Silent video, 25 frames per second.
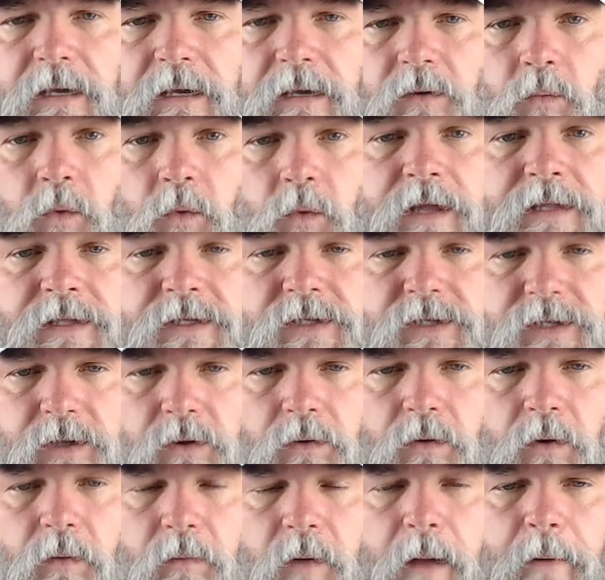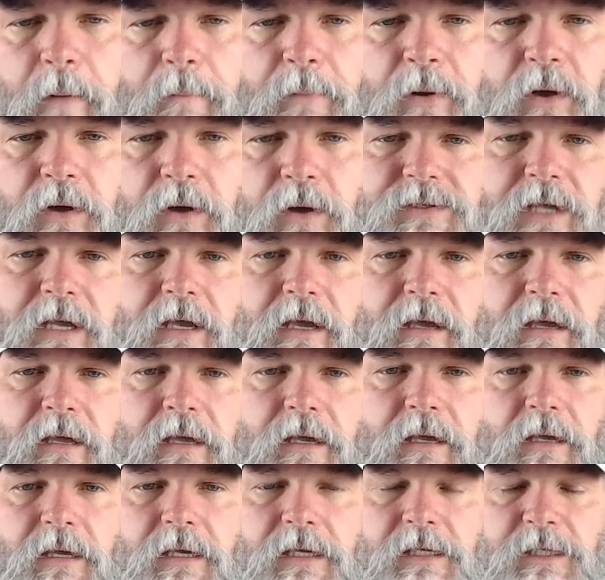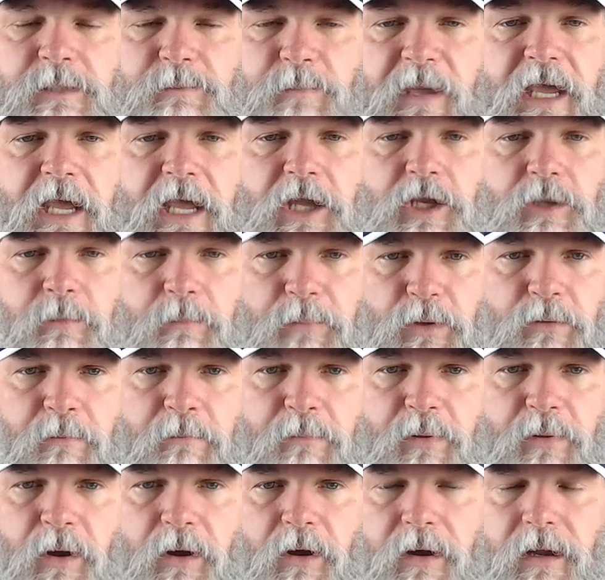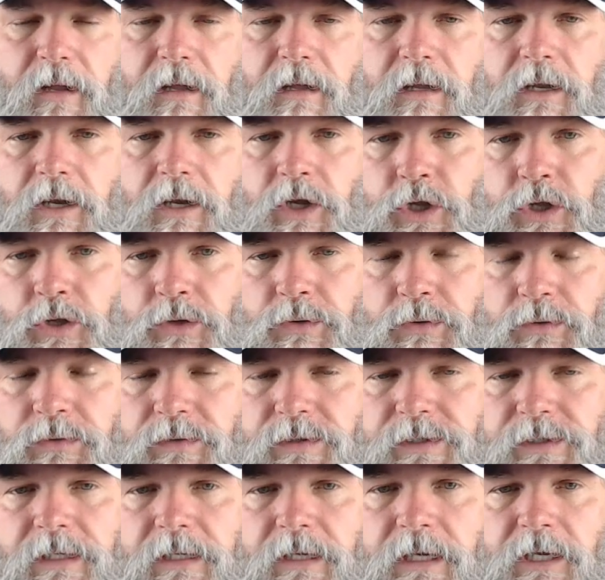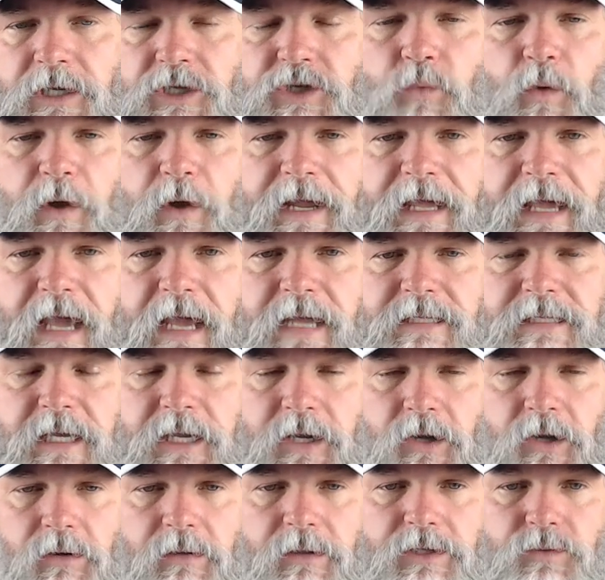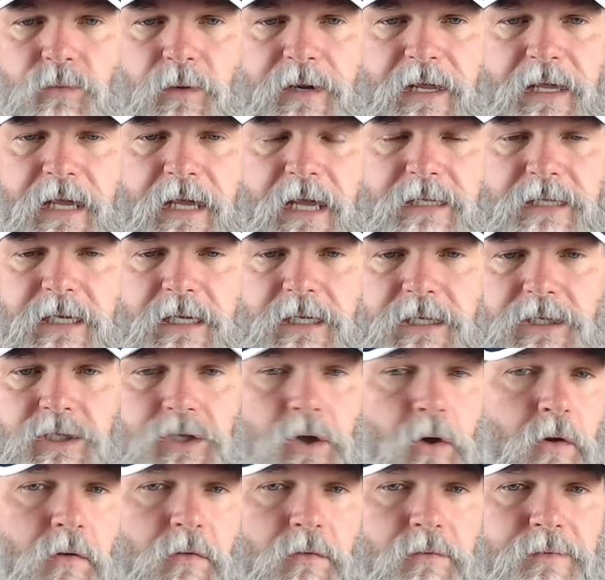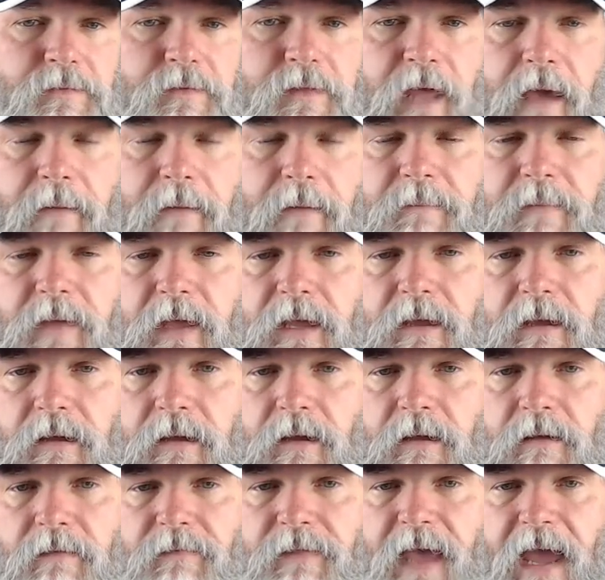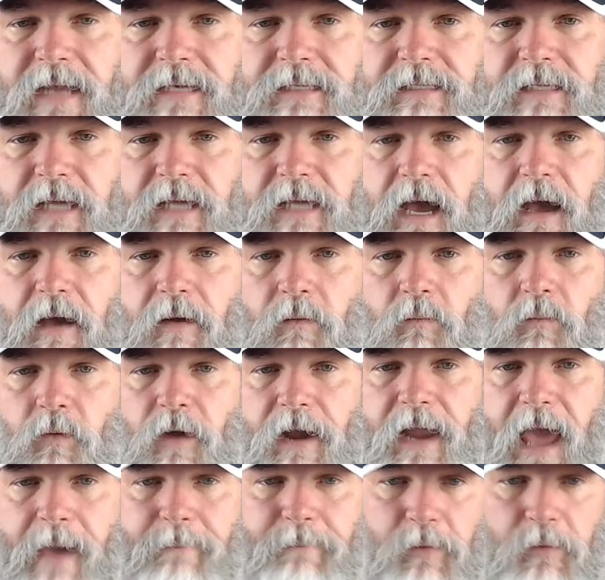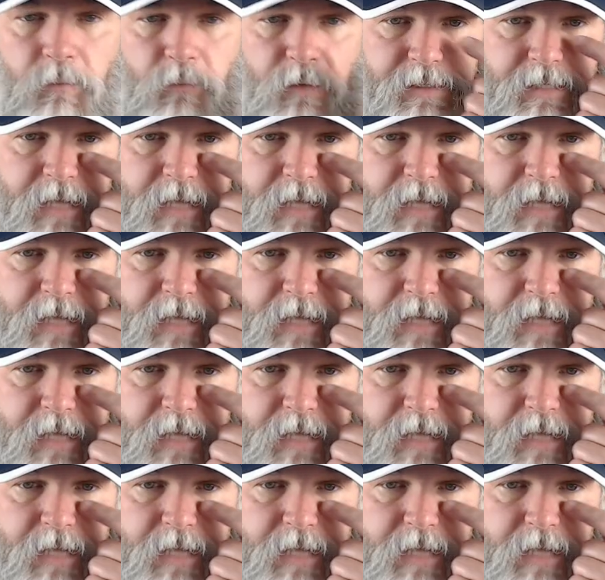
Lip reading: one Cyril Ramaphosa, speaking to Bloomberg News in 2018, early 2018, told them that what happened with